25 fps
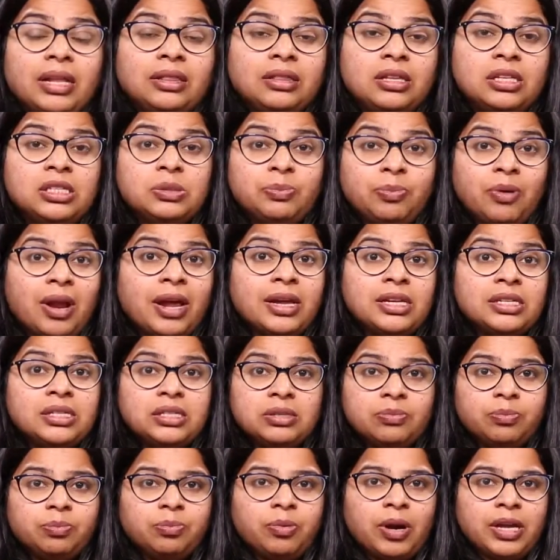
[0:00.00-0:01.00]
At this
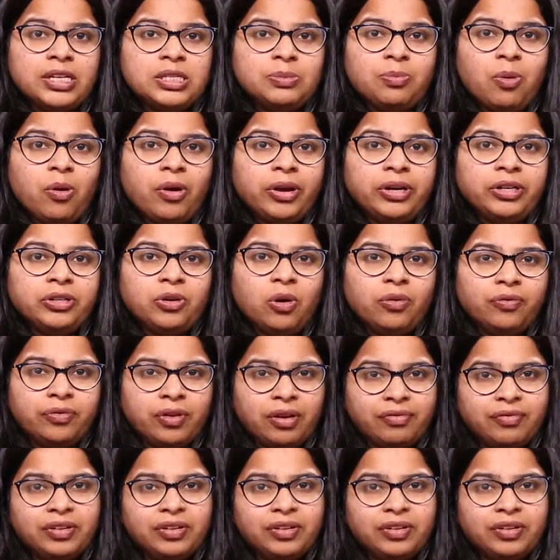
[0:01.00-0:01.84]
price point of